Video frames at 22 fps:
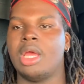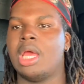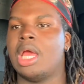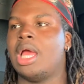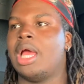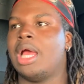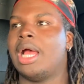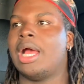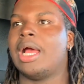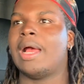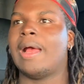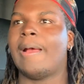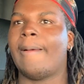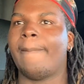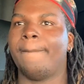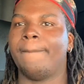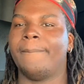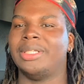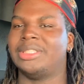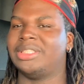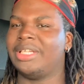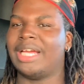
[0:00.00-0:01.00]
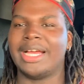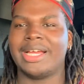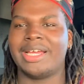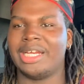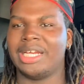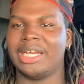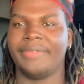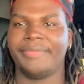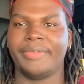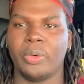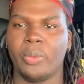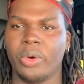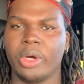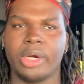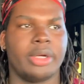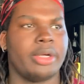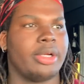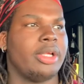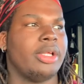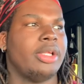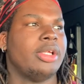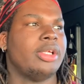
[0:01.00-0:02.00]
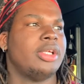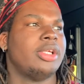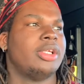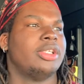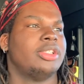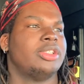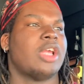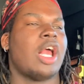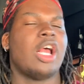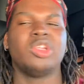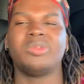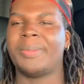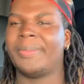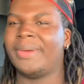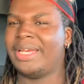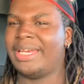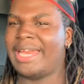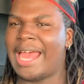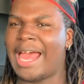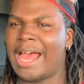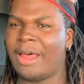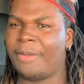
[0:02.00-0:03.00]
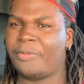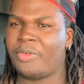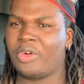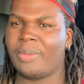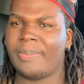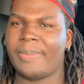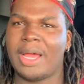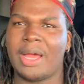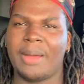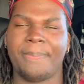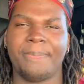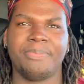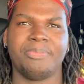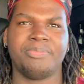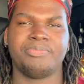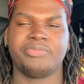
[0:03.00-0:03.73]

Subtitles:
but still I couldn't even work. So I was probably down for about